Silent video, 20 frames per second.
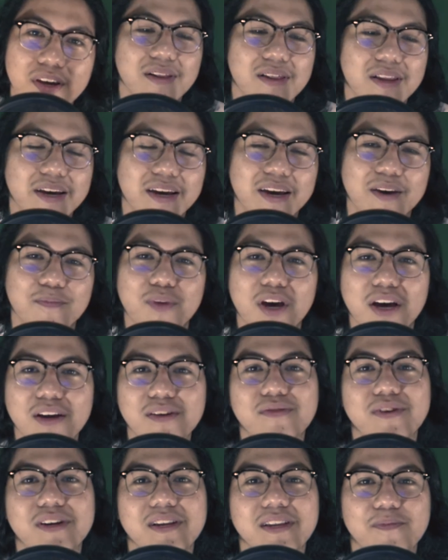Like I'm
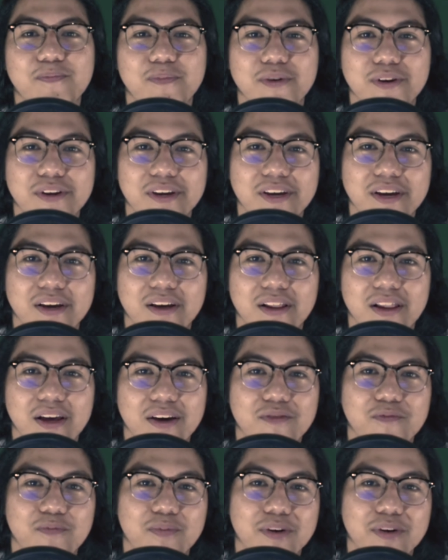not really putting a lot of